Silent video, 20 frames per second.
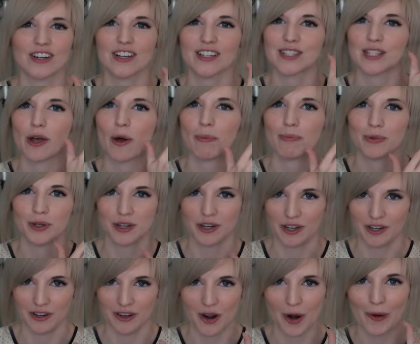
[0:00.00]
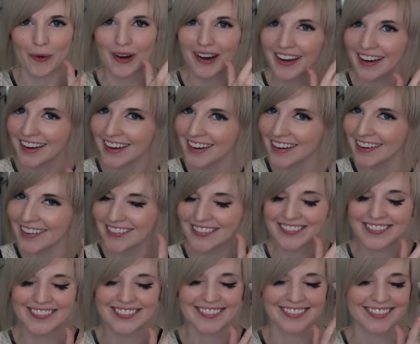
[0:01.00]
assumption, okay?
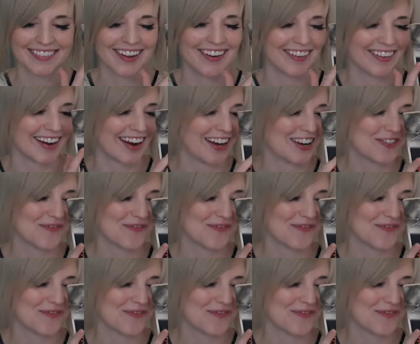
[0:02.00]
Okay.